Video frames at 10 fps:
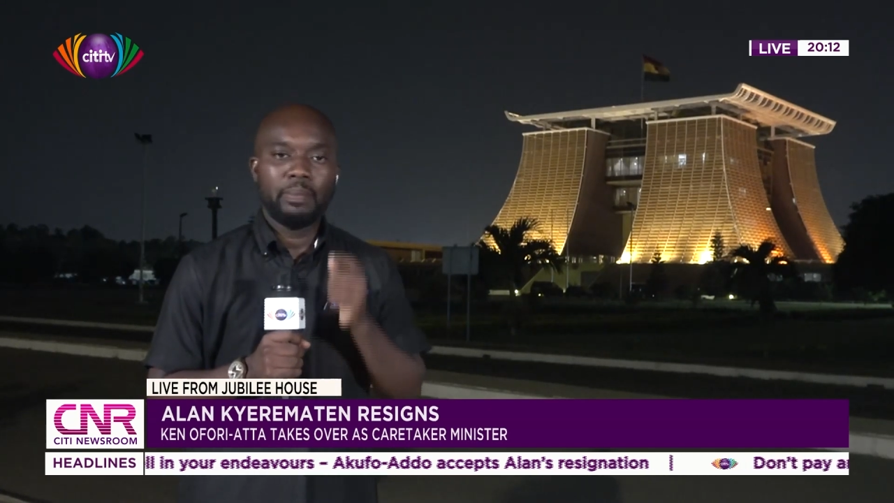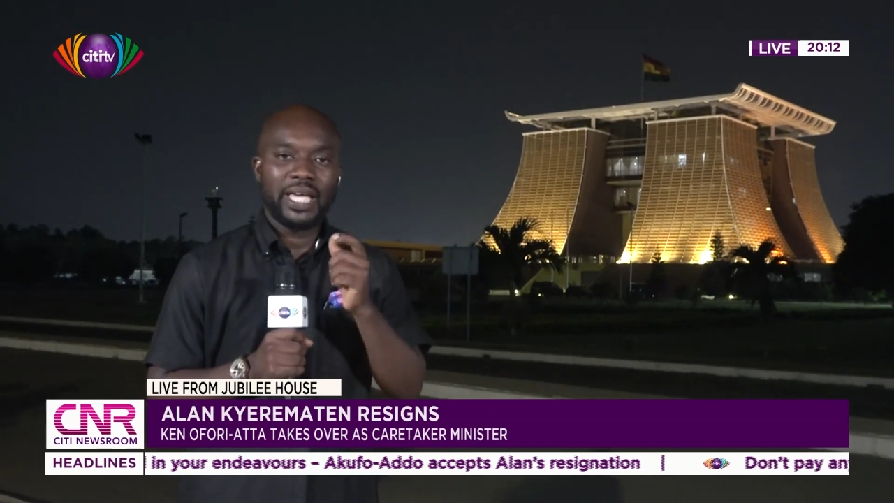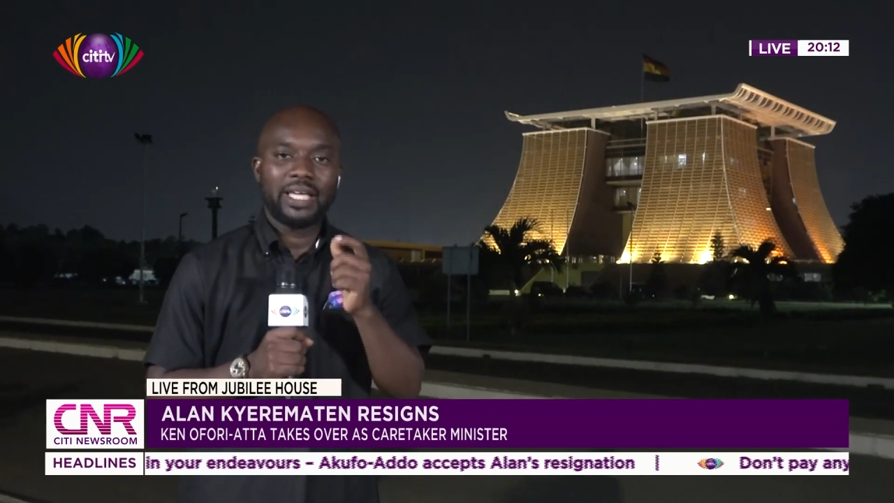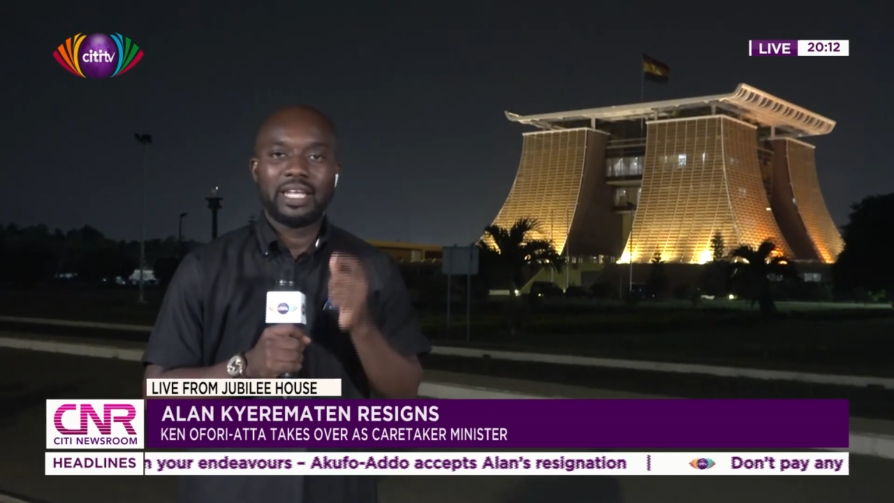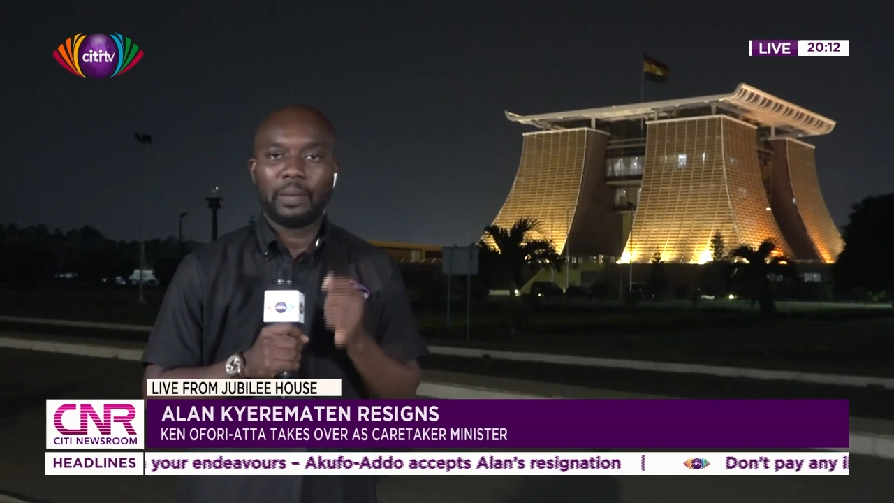
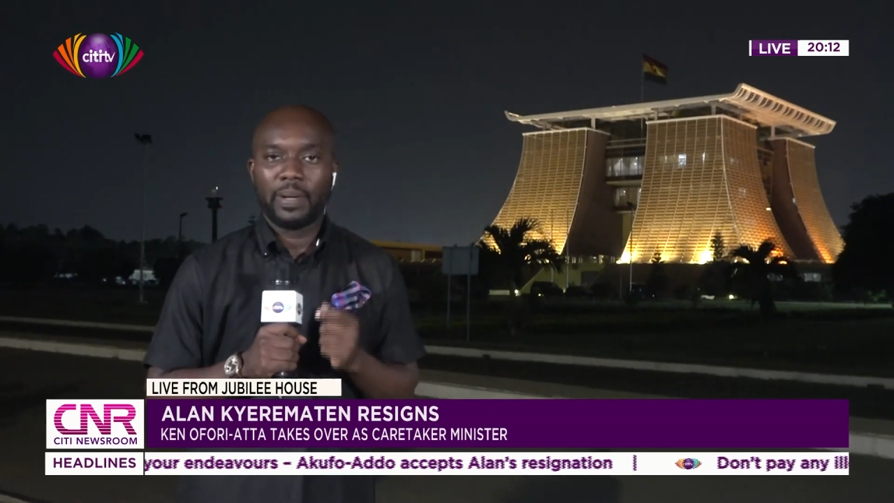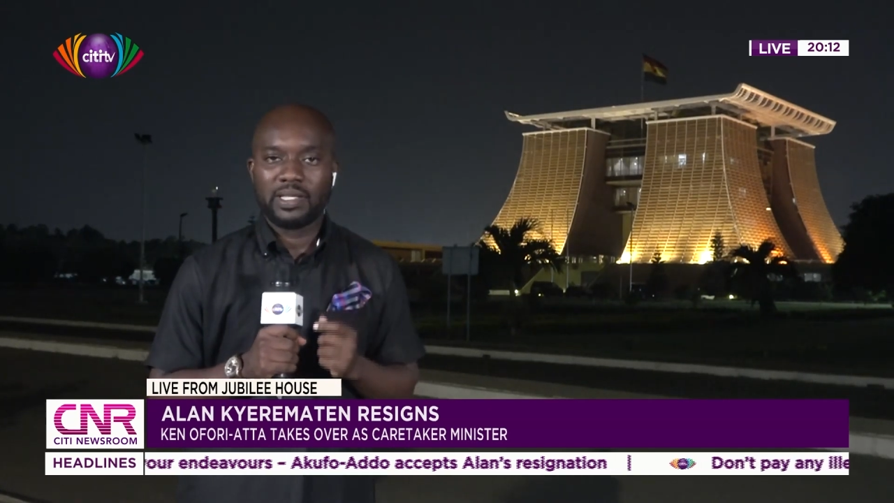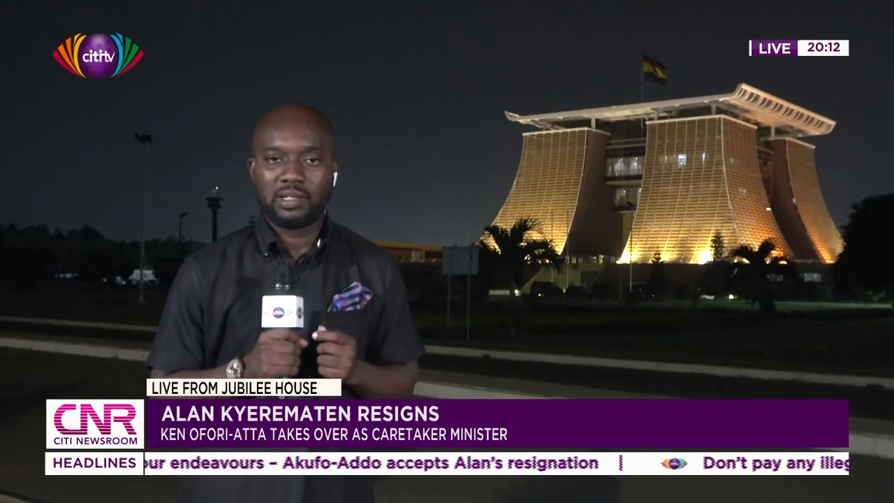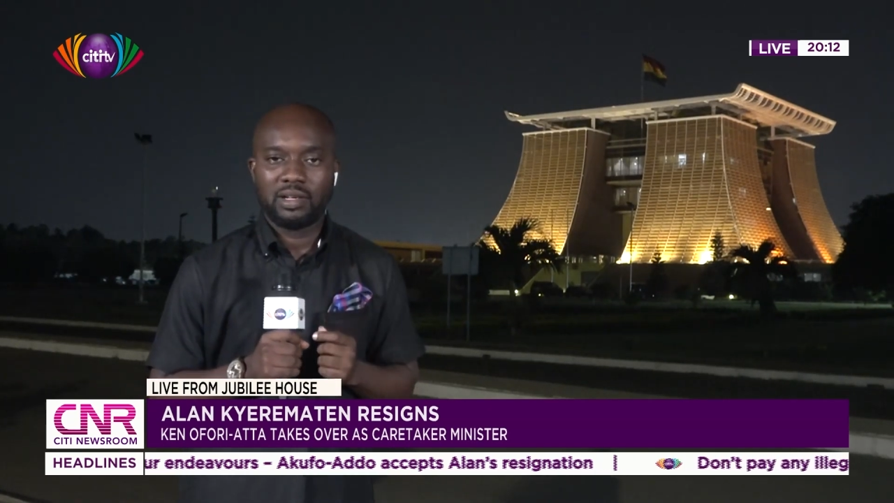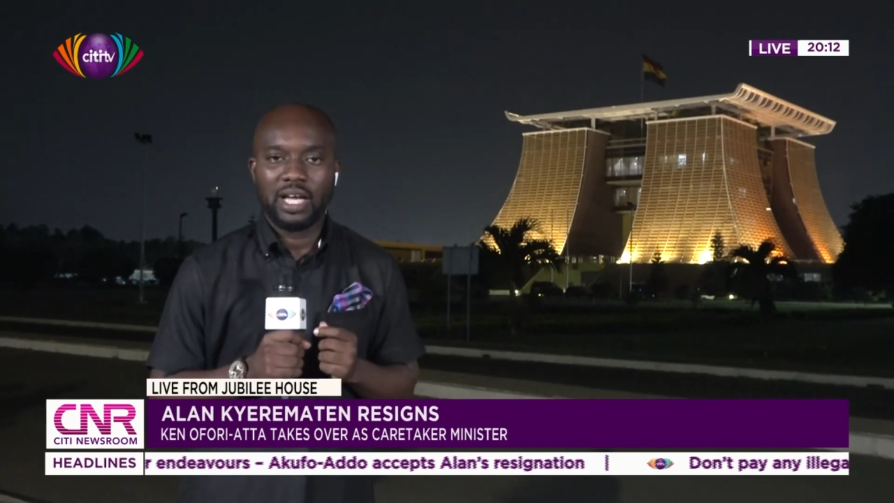making that
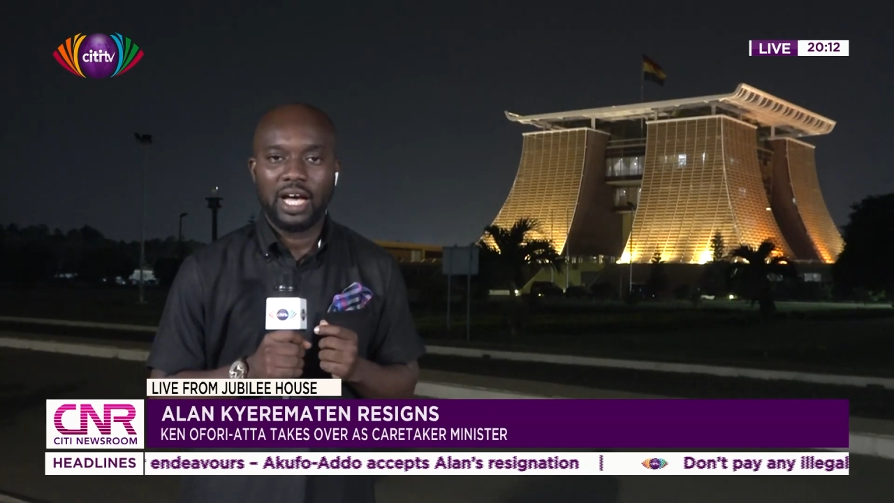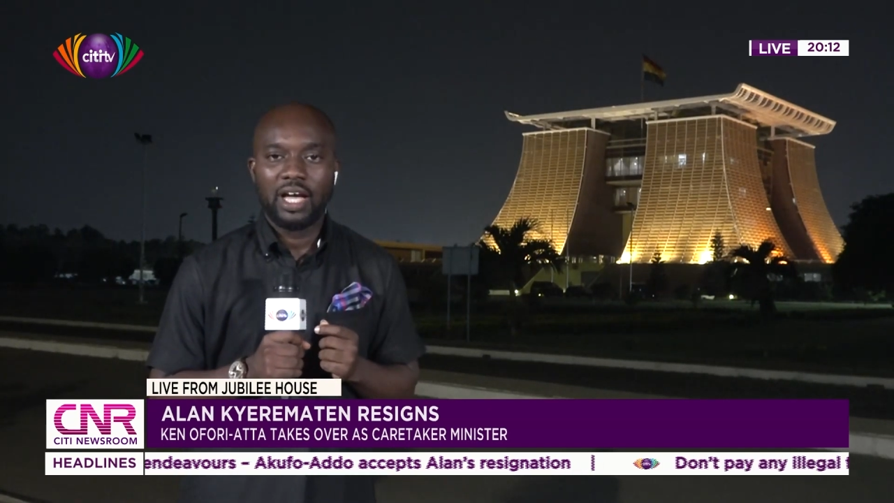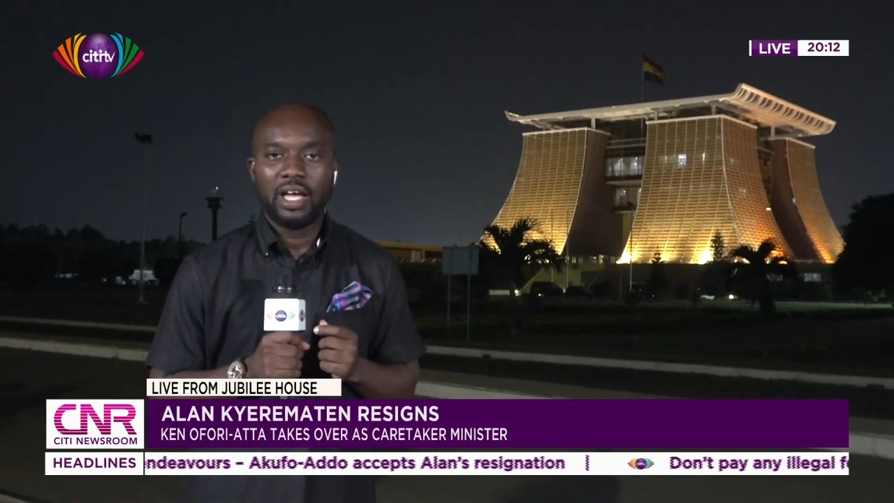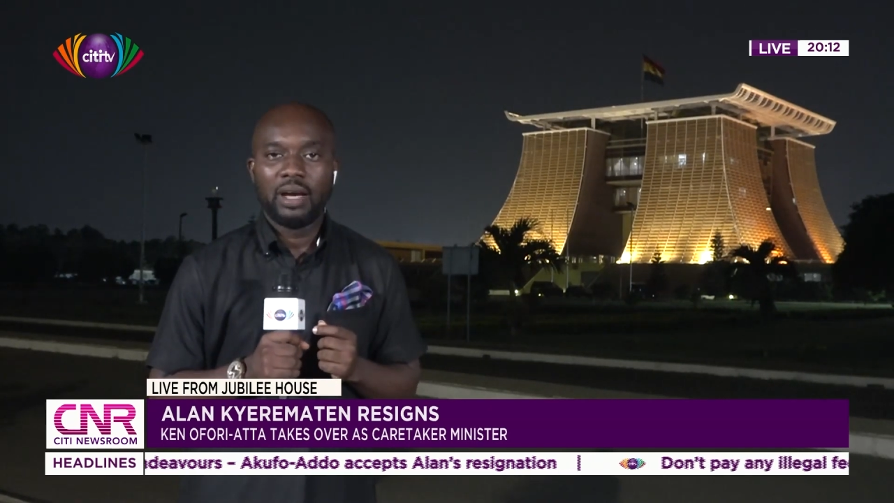particular